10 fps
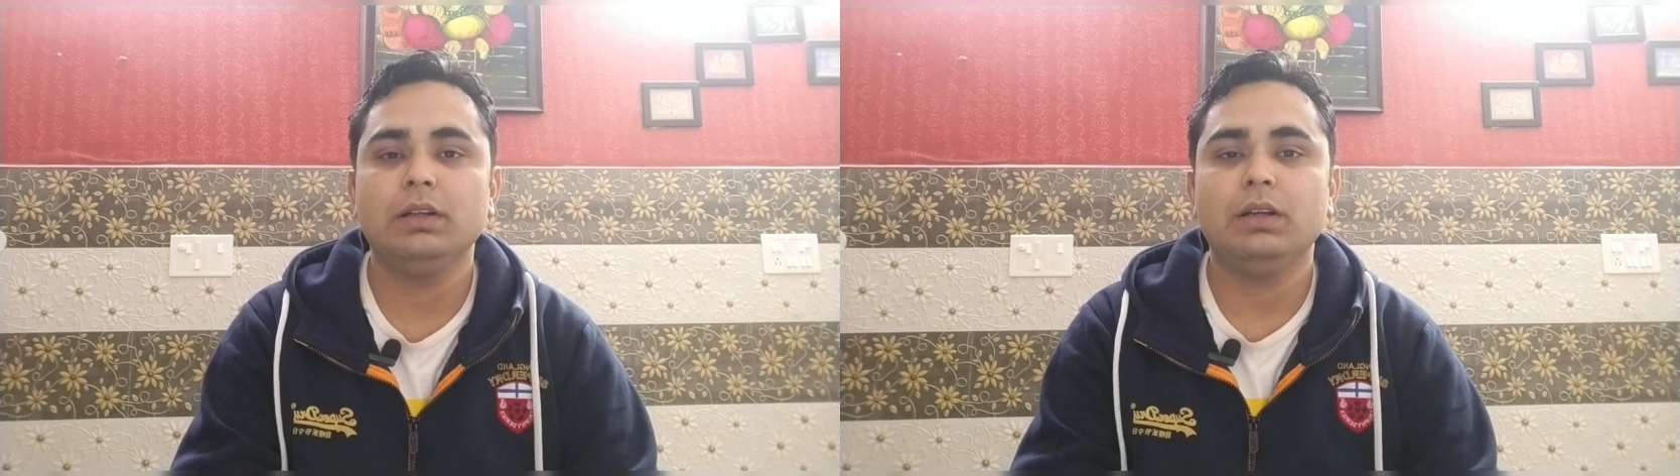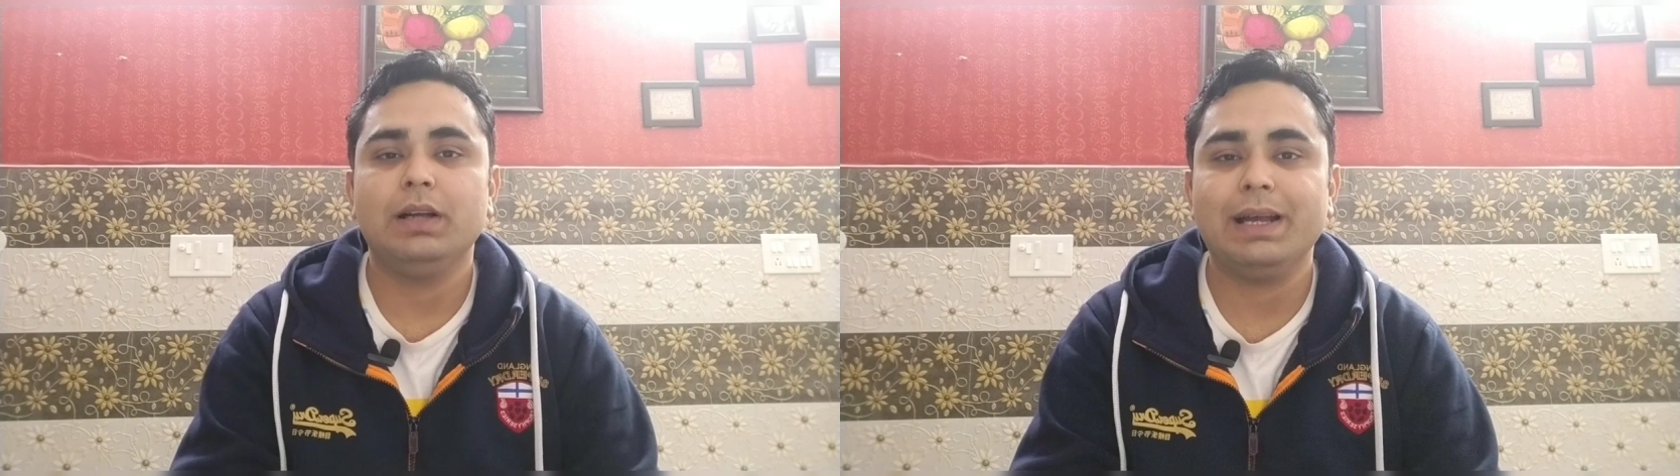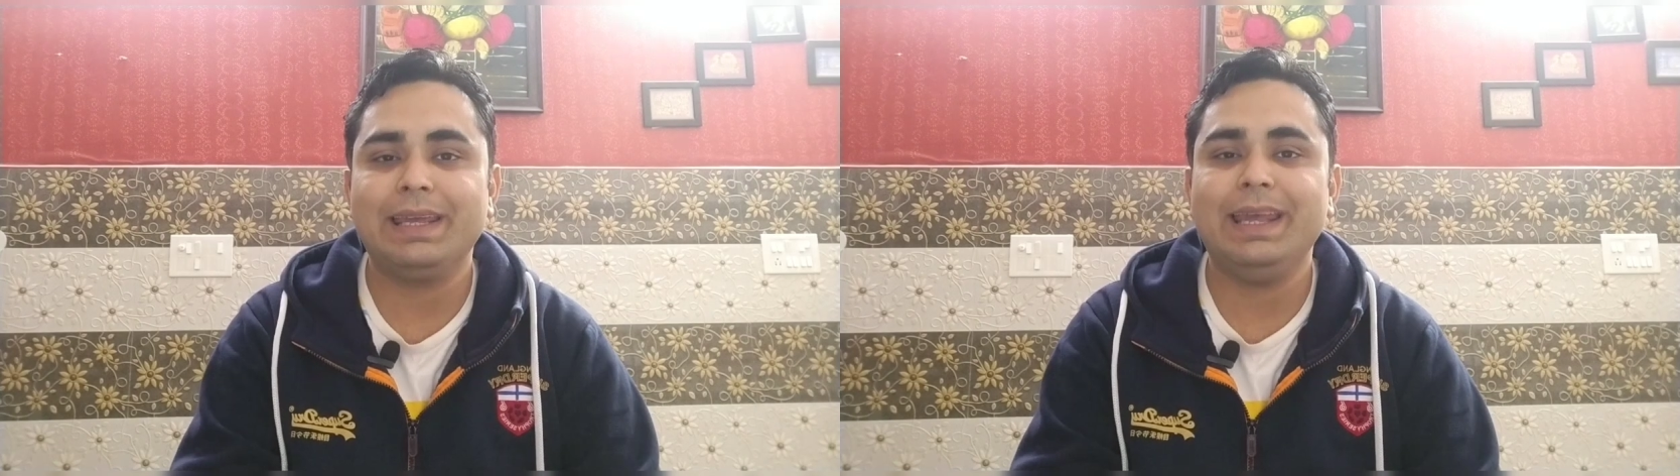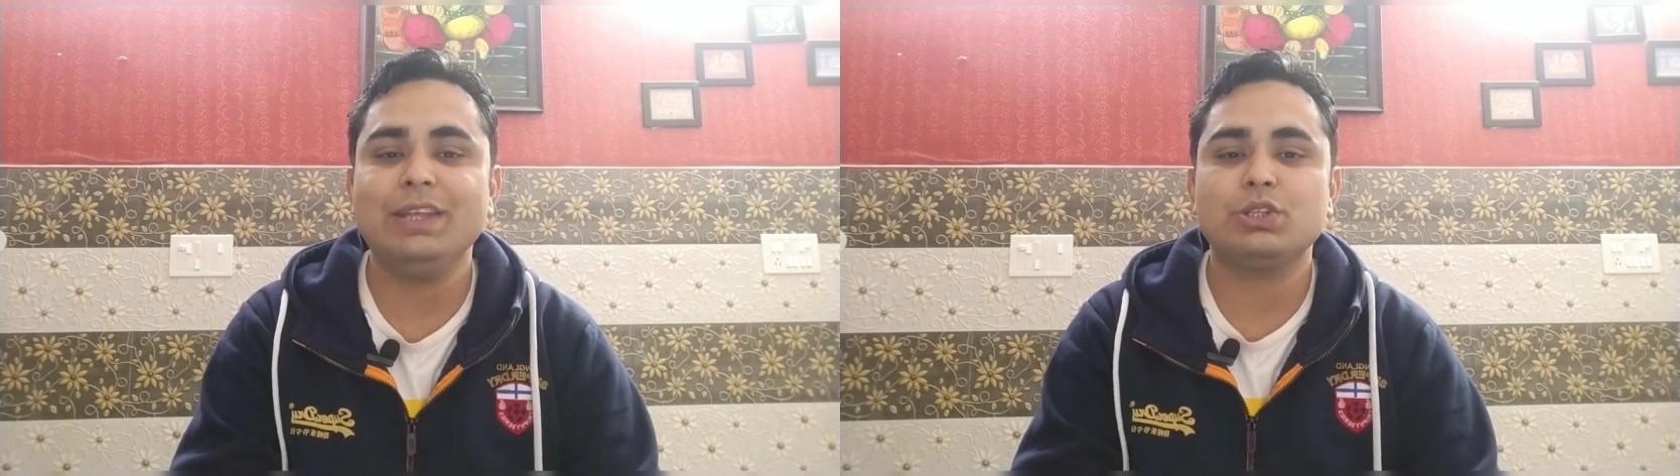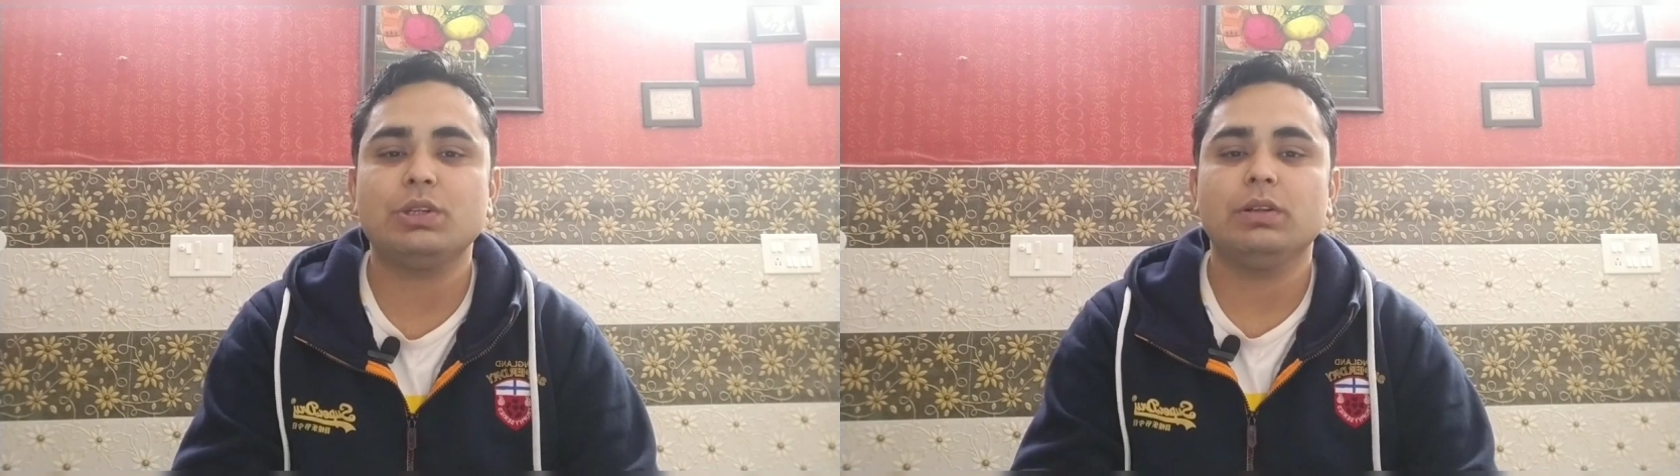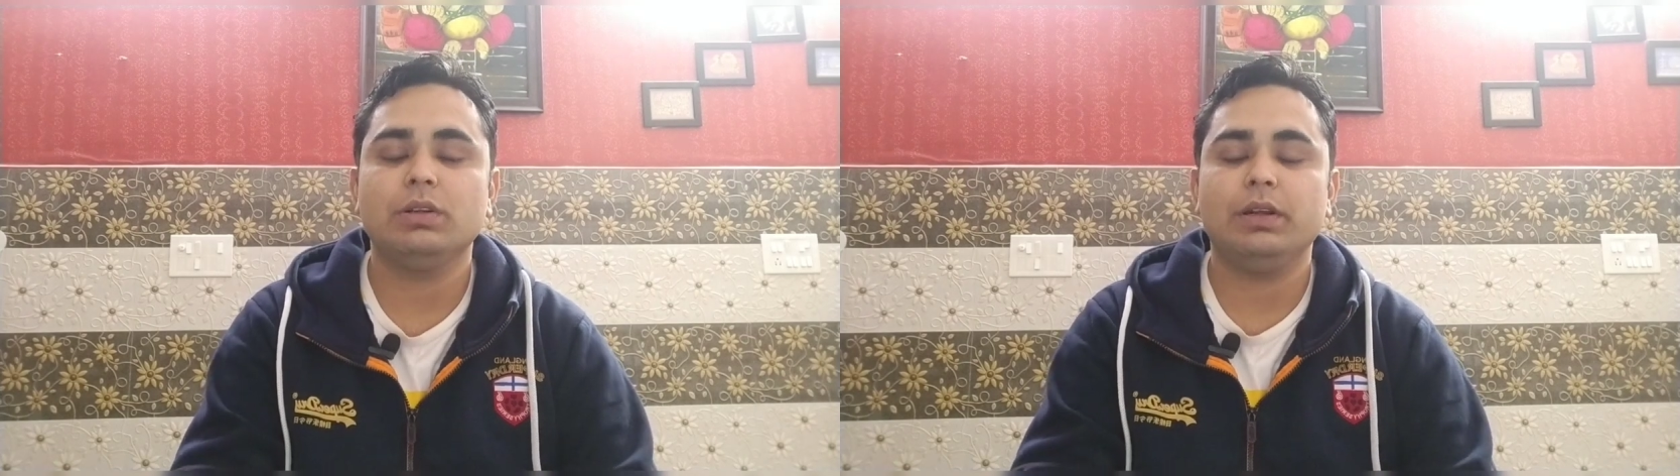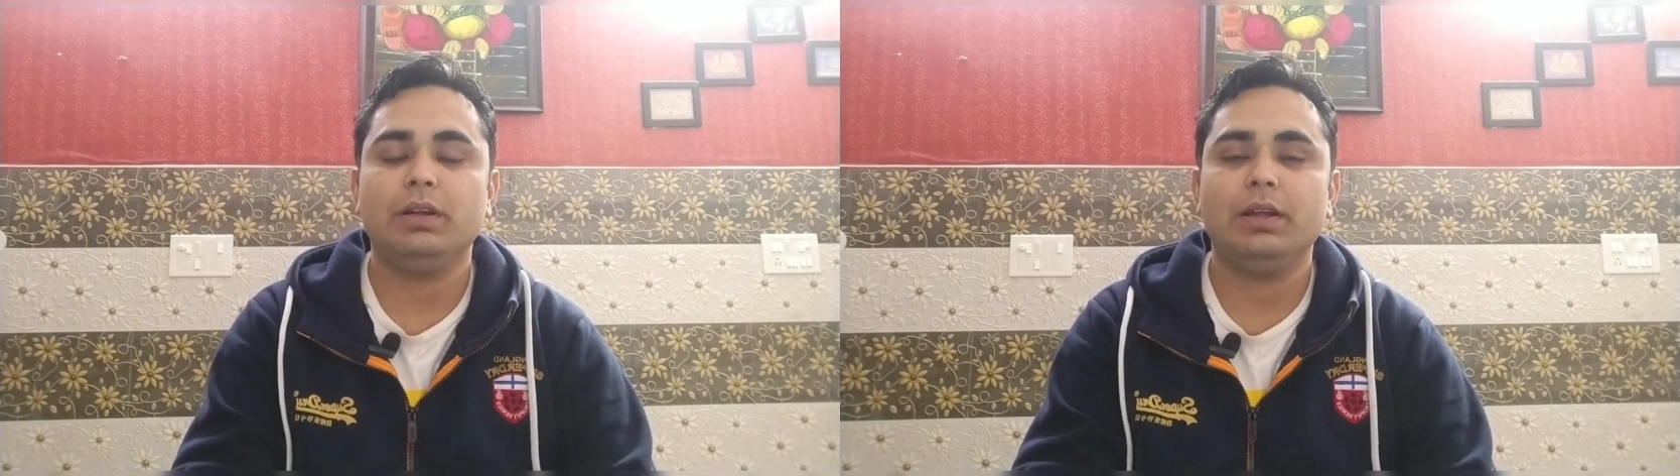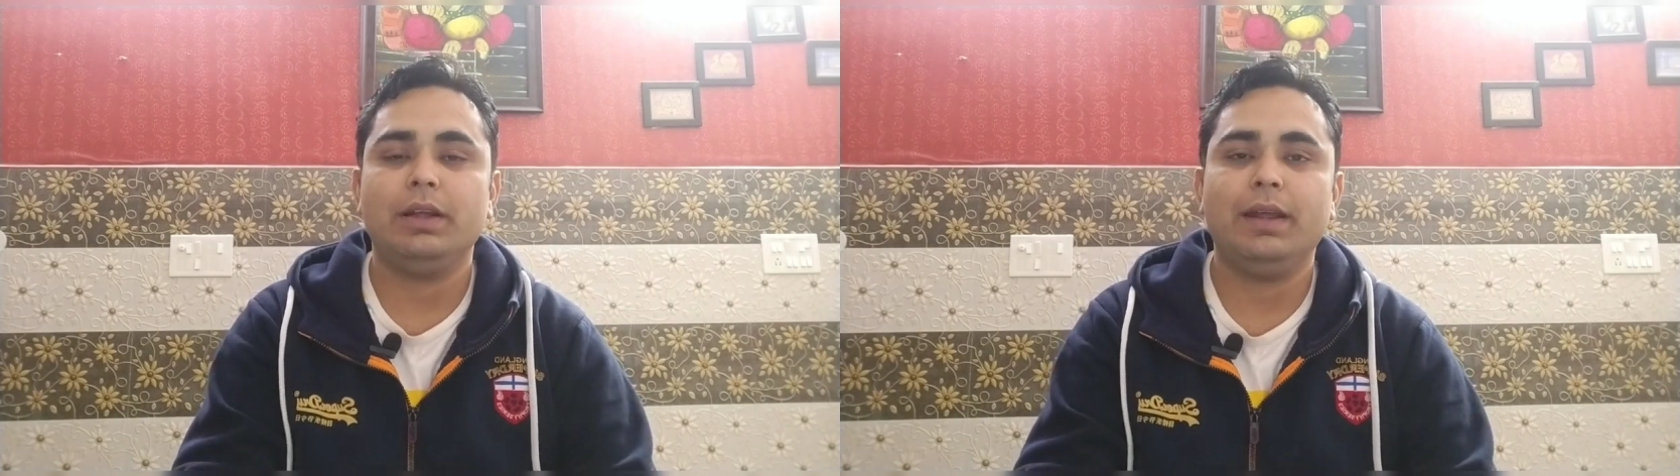against
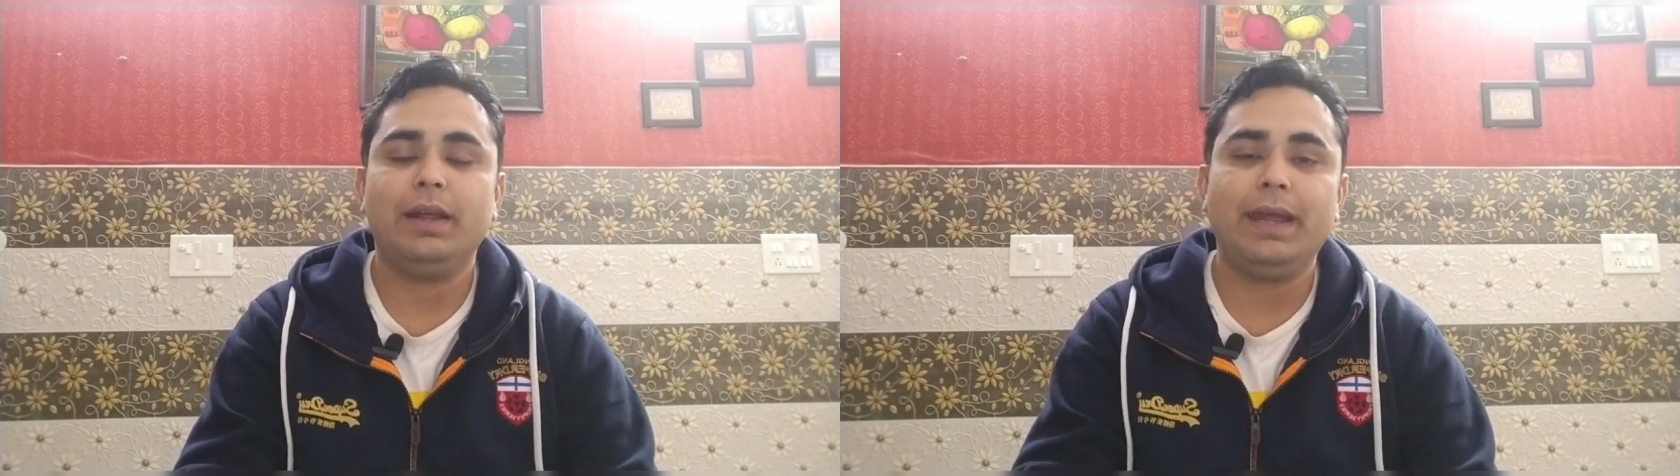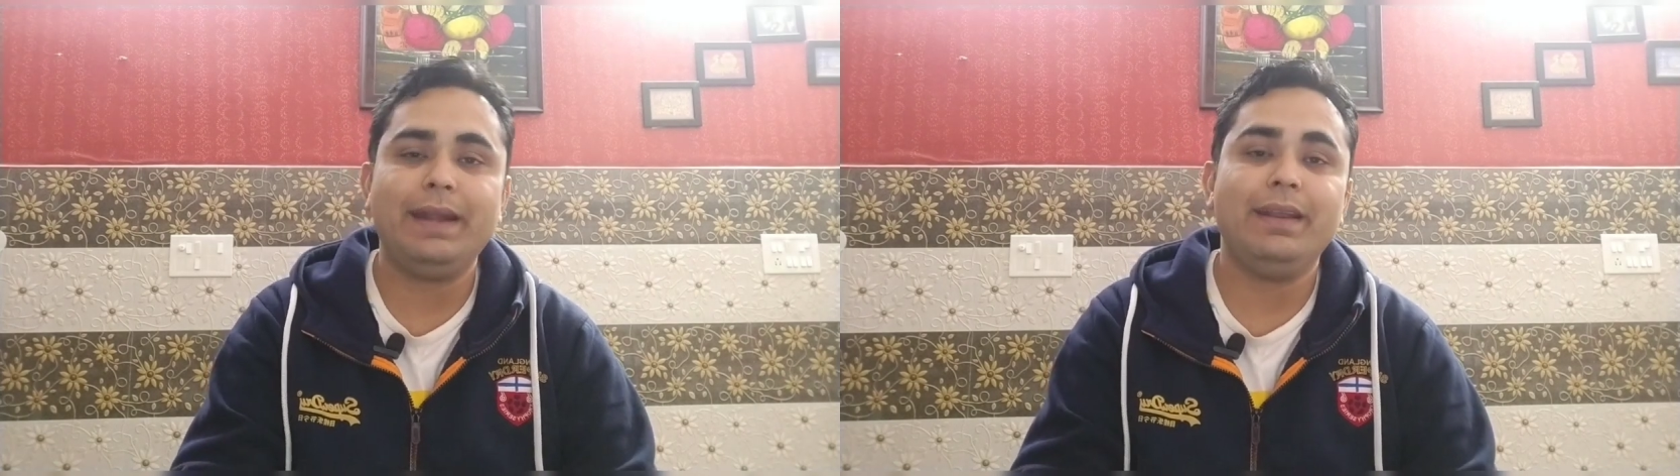and